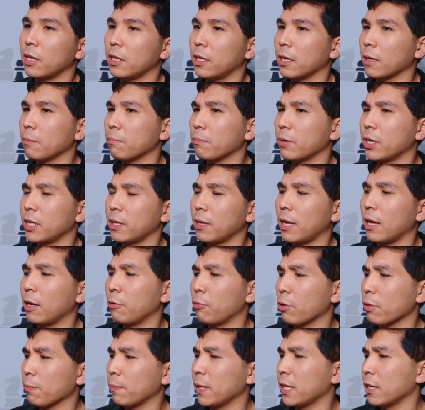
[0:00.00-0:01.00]
Like I
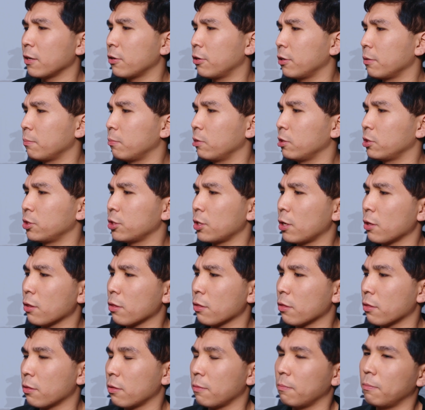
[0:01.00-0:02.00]
was playing horrible
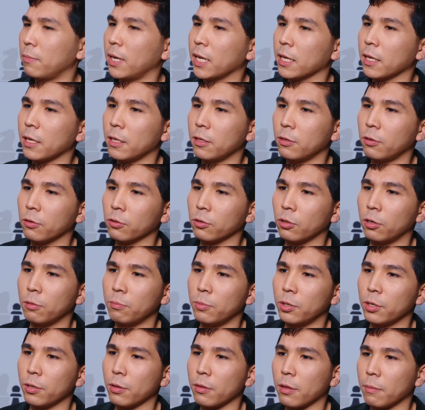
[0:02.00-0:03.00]
chess back in
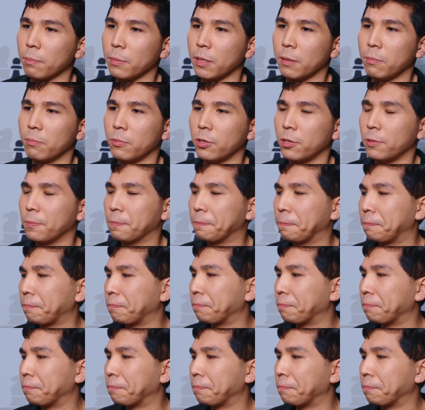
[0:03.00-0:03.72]
October, September,